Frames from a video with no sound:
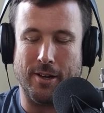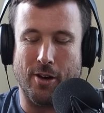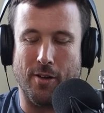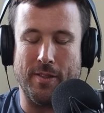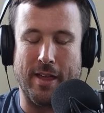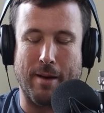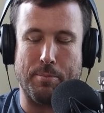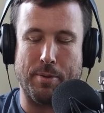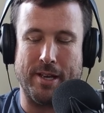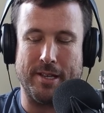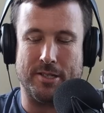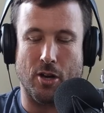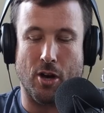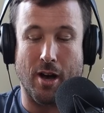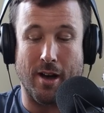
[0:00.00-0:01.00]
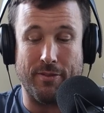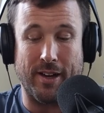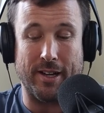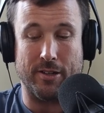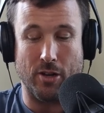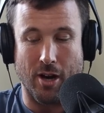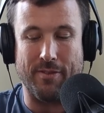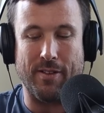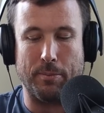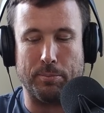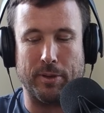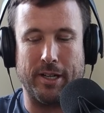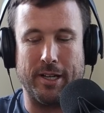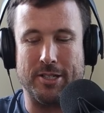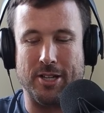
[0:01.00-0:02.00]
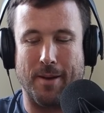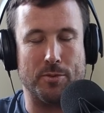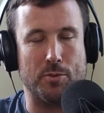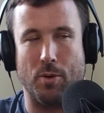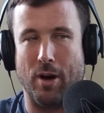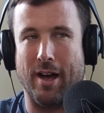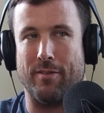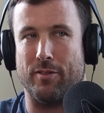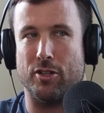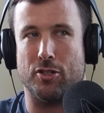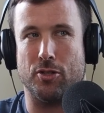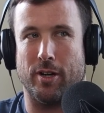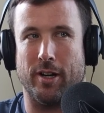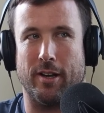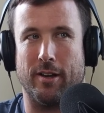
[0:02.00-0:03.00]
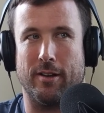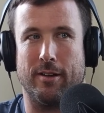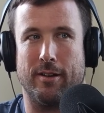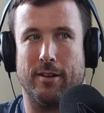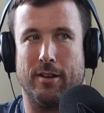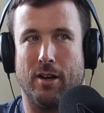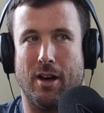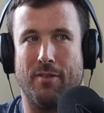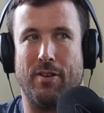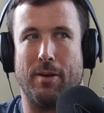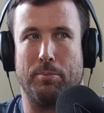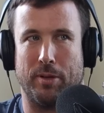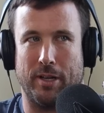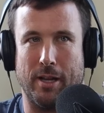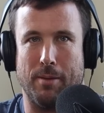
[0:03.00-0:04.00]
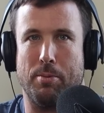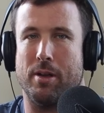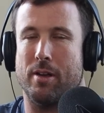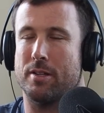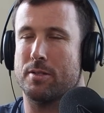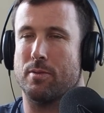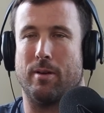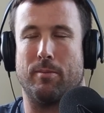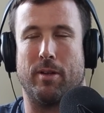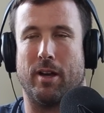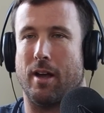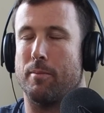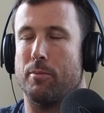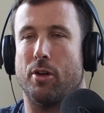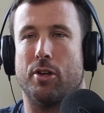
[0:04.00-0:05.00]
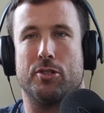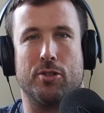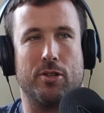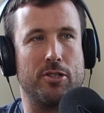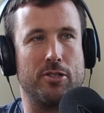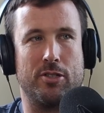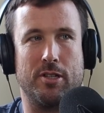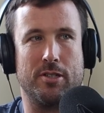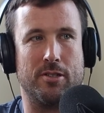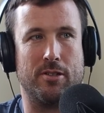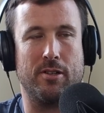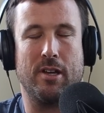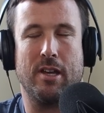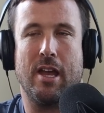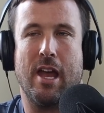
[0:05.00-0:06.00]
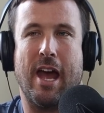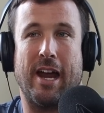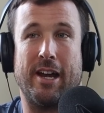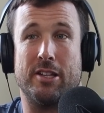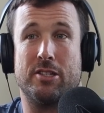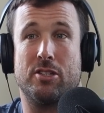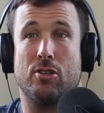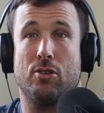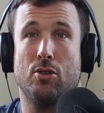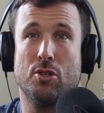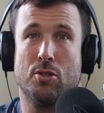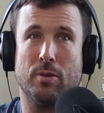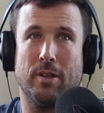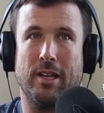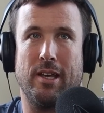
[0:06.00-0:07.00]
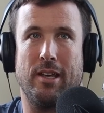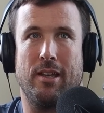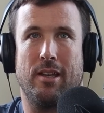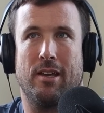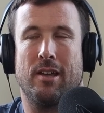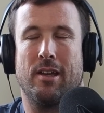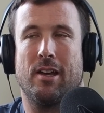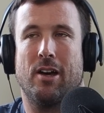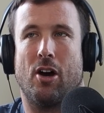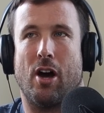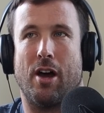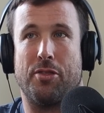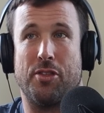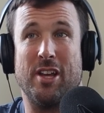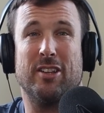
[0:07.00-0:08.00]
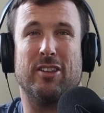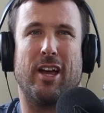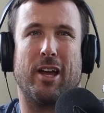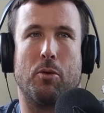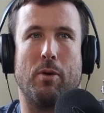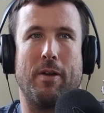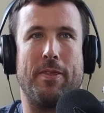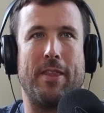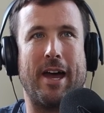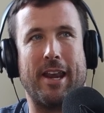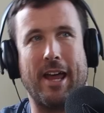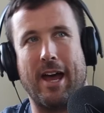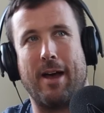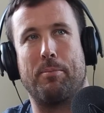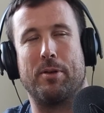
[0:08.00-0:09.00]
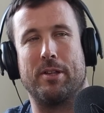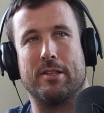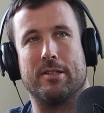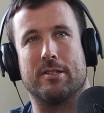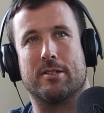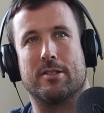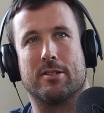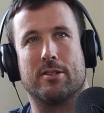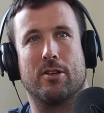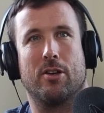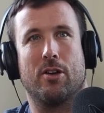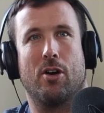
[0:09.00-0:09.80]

that piece, I've had plenty of times where I haven't enjoyed it. Right. I've had plenty of periods where I'm like, I'm not enjoying jiu-jitsu. Mm. And it's usually, I think, like, when that happens